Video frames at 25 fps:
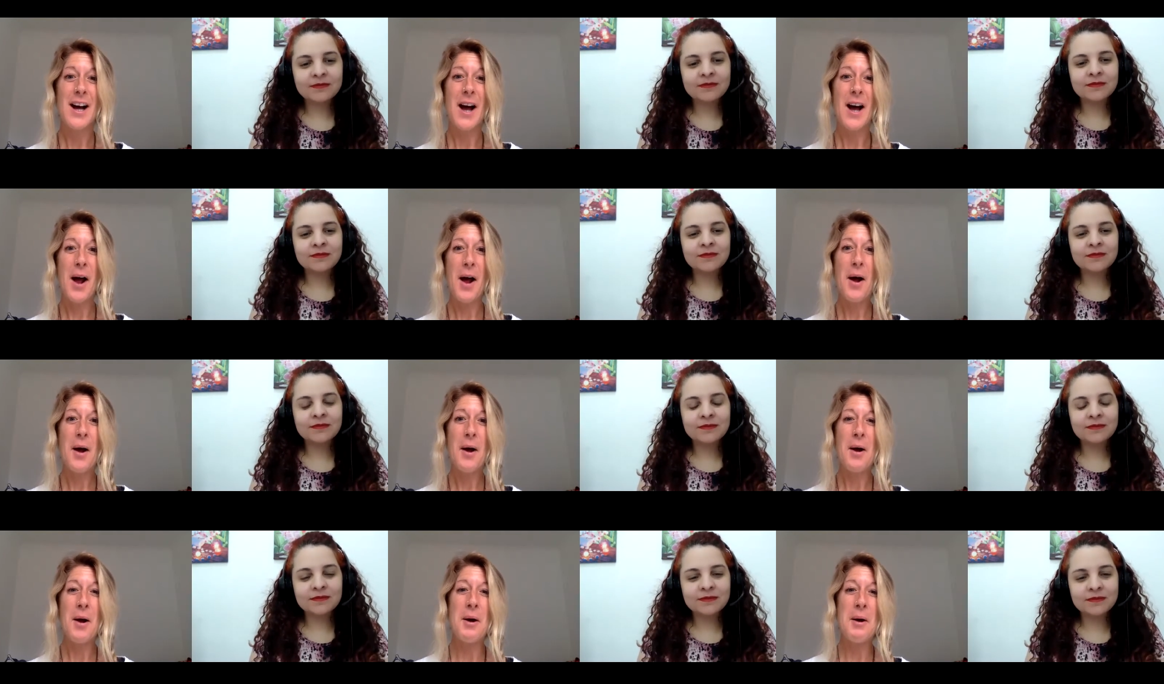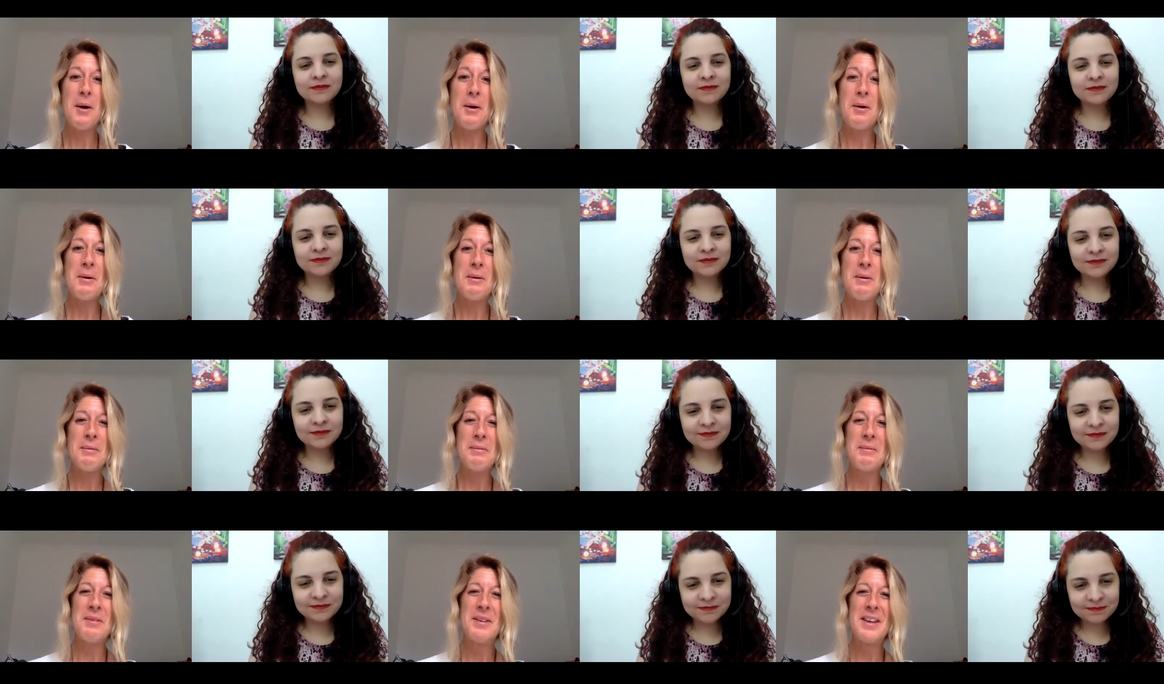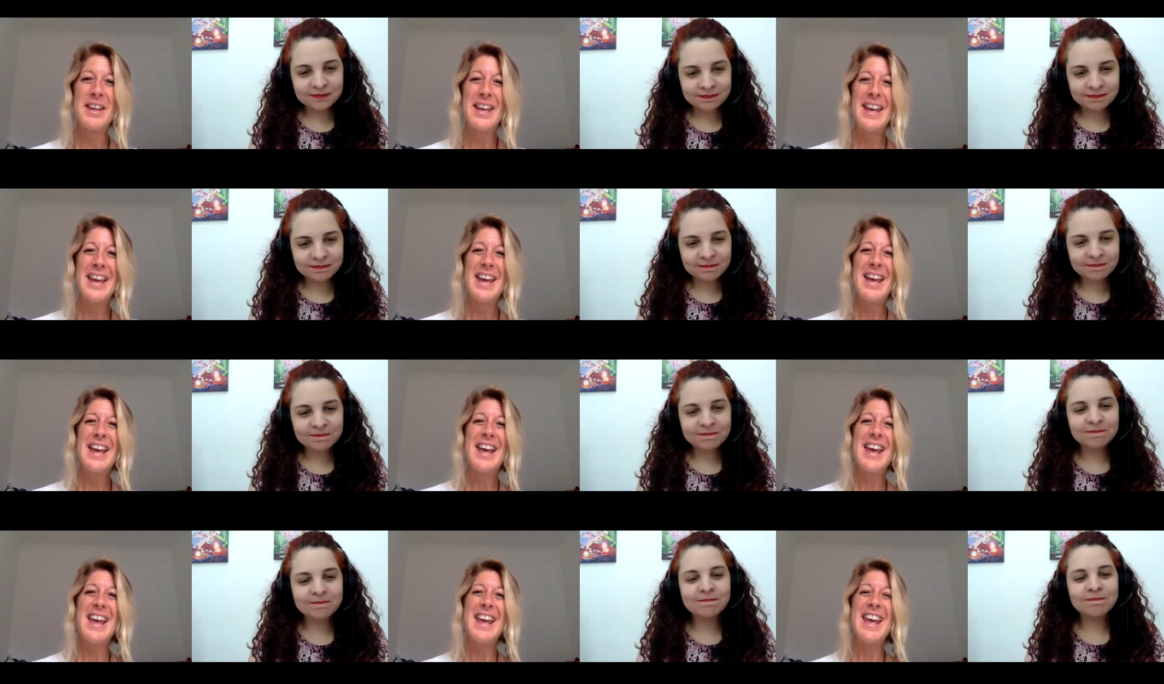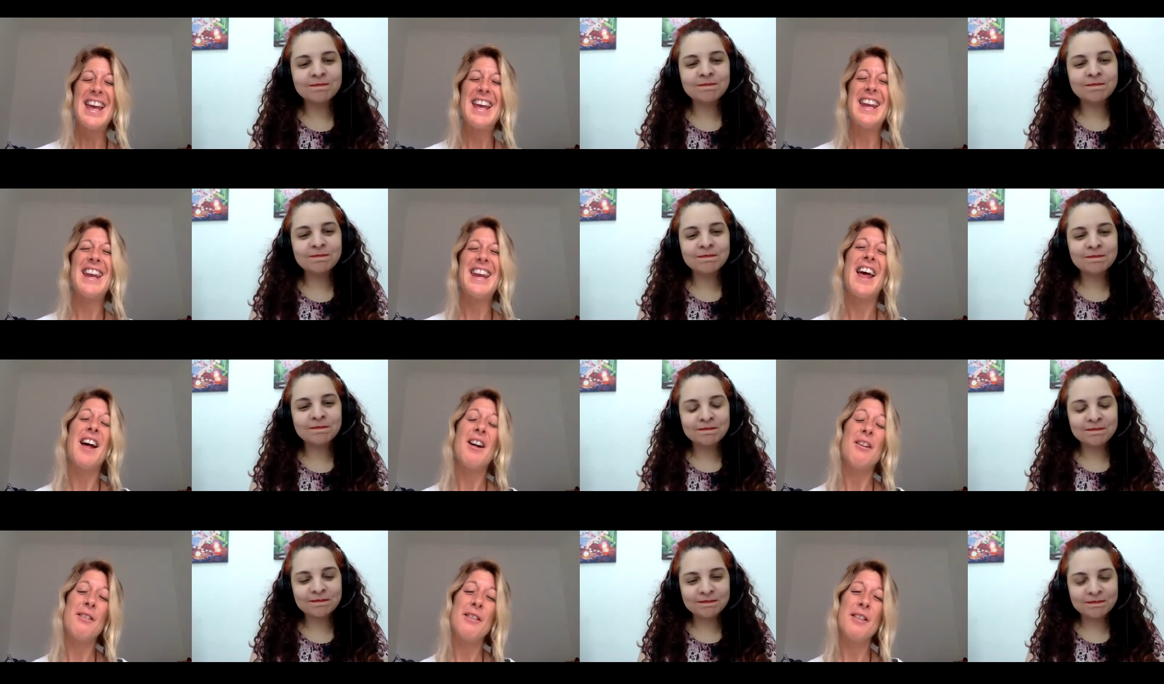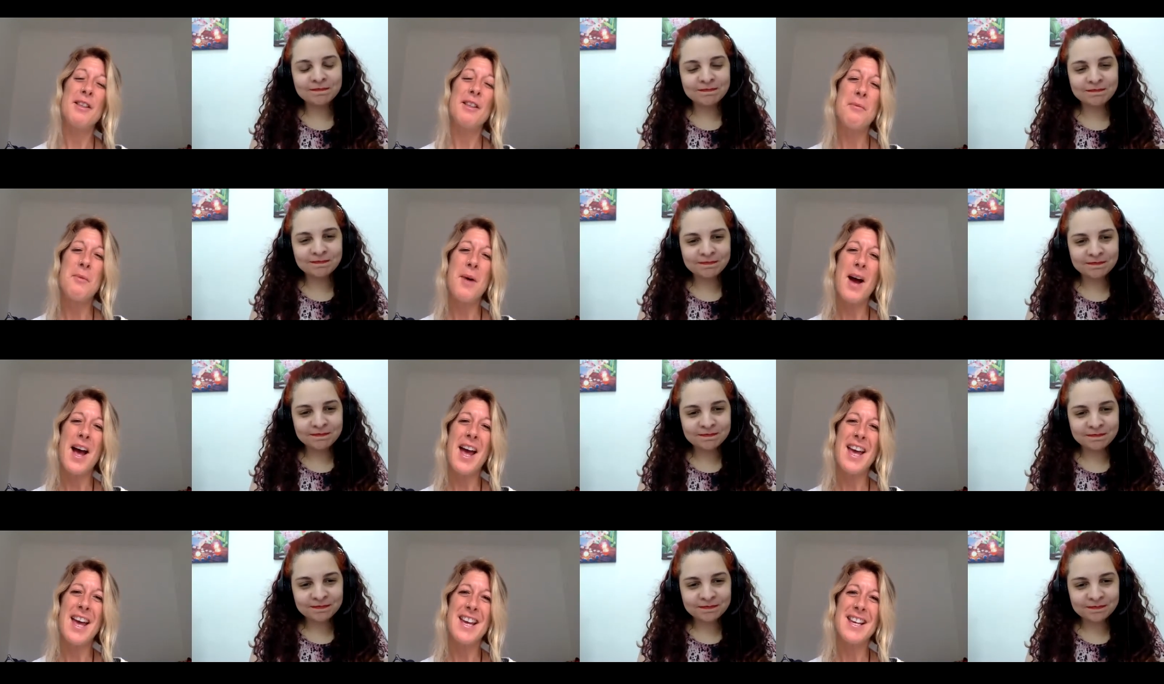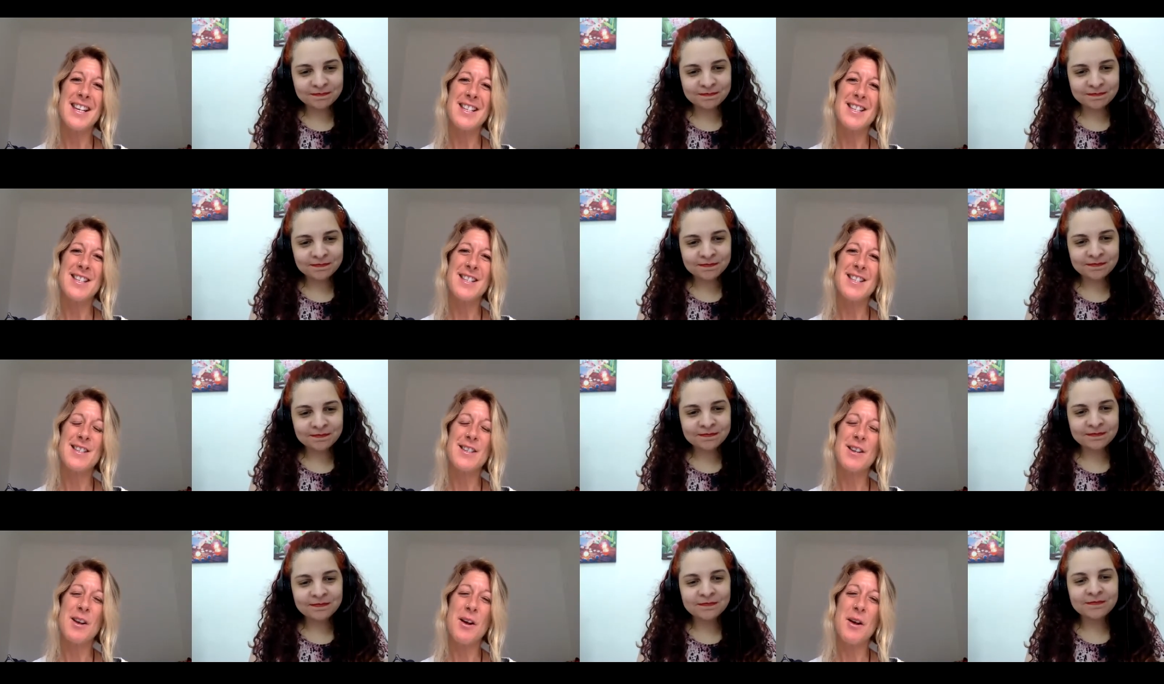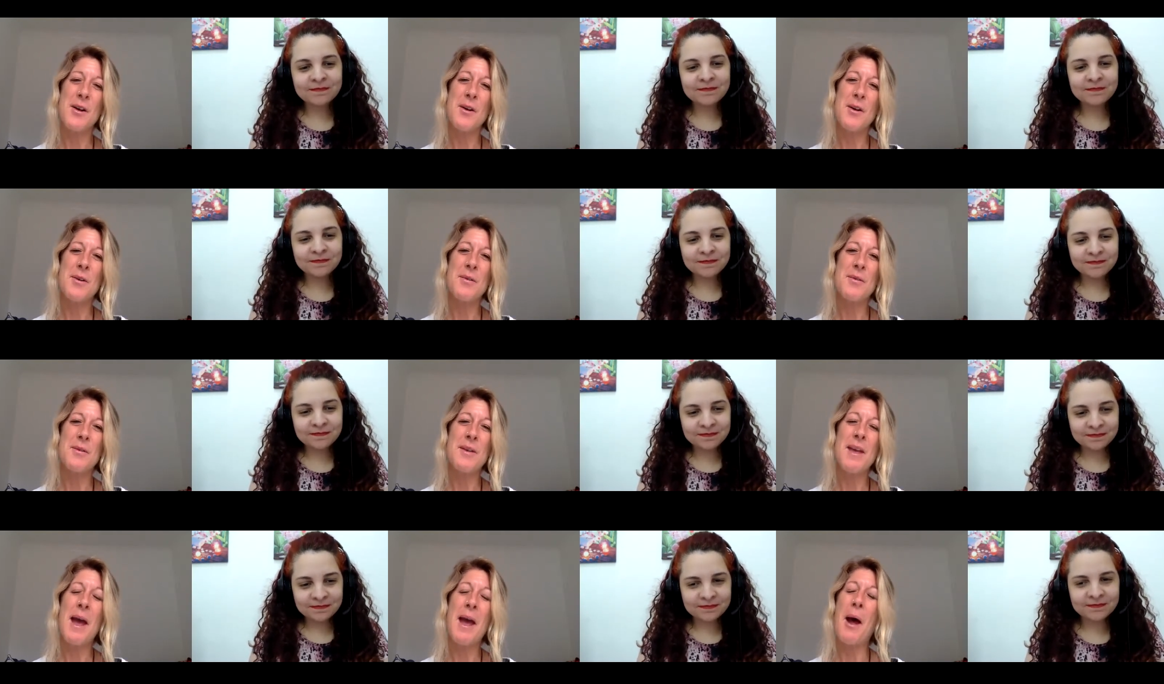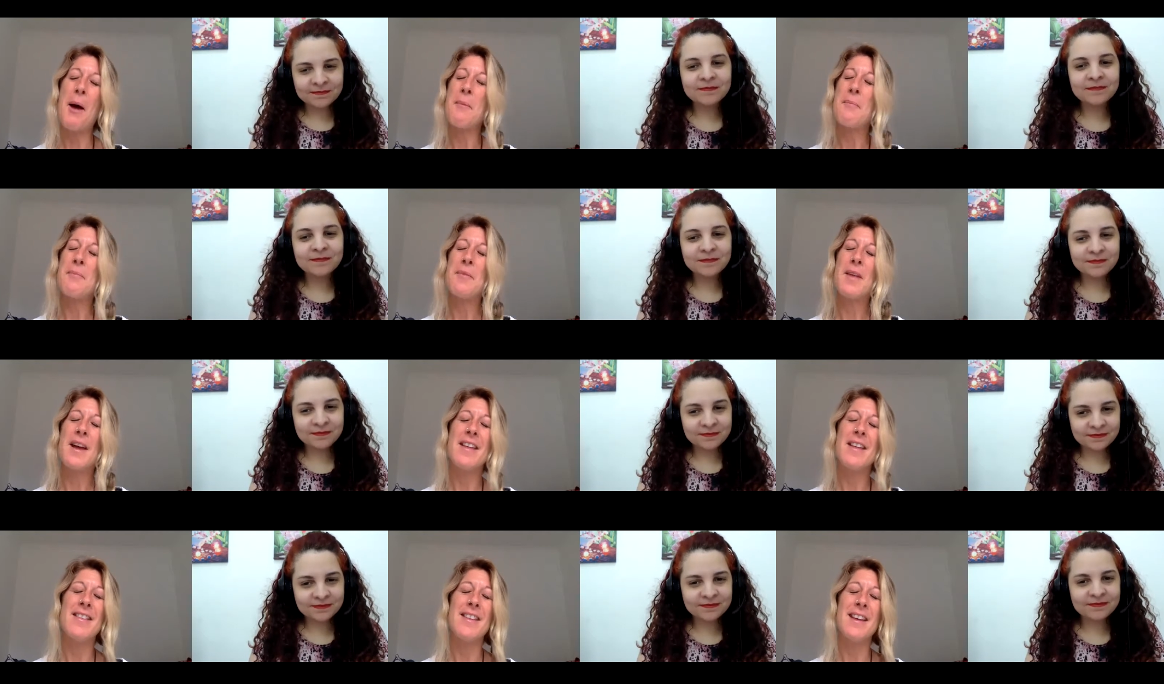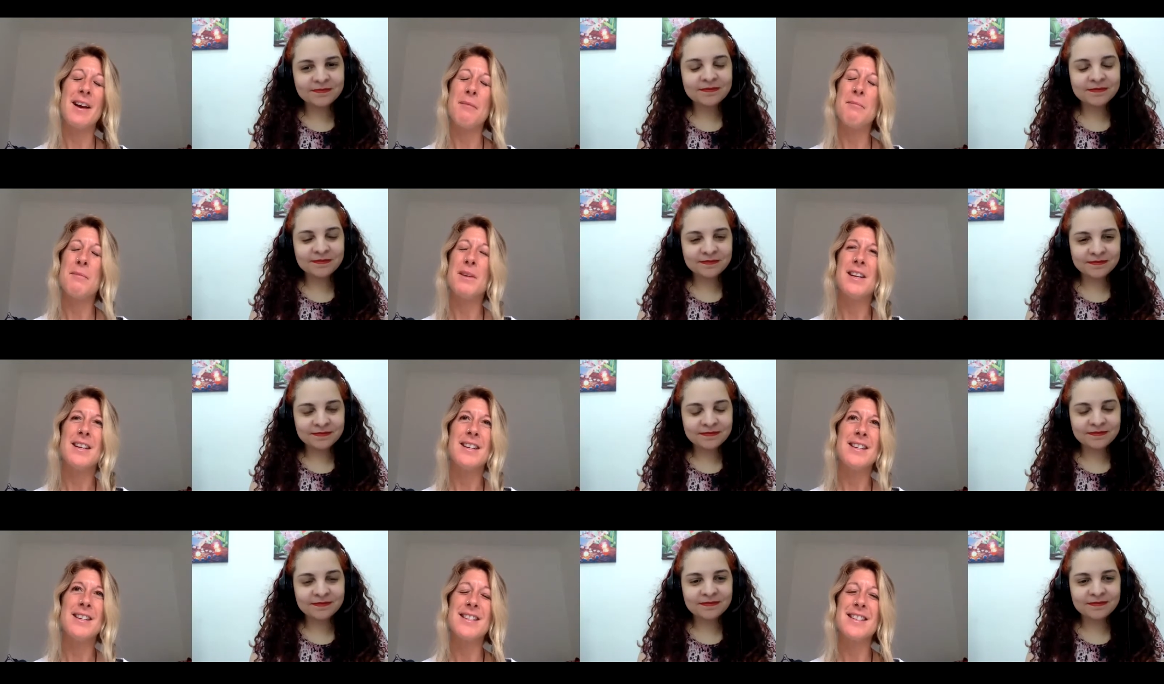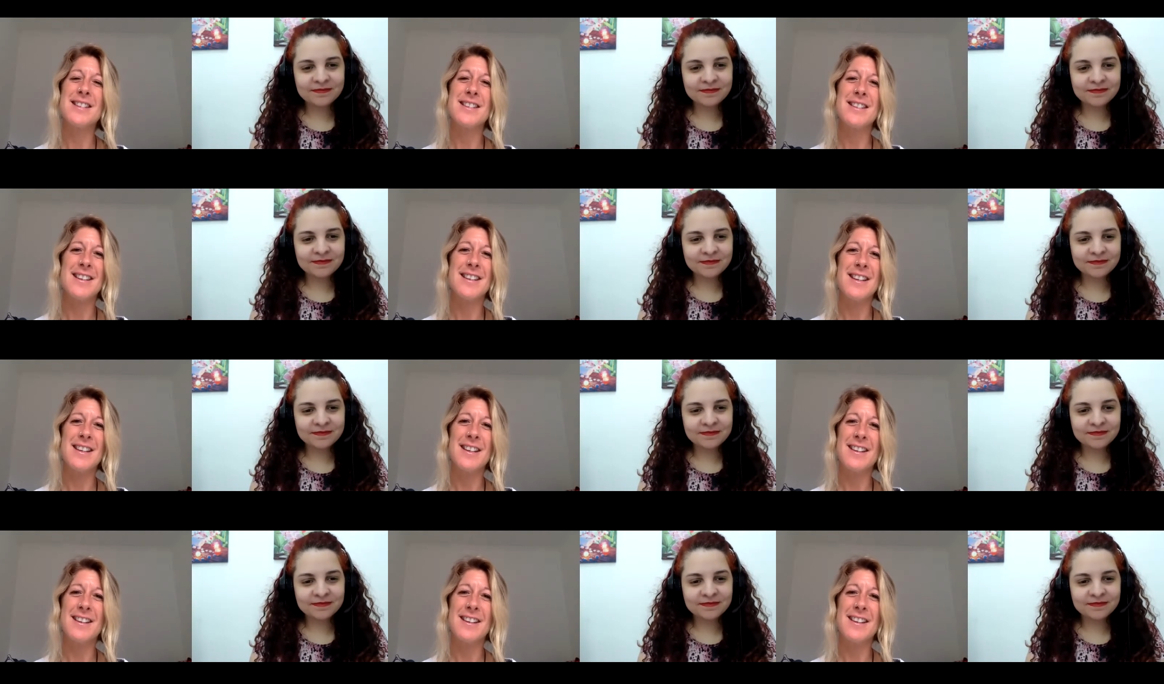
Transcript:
Speaker 1: um, in healthy ways. So yeah, and I mean it's it,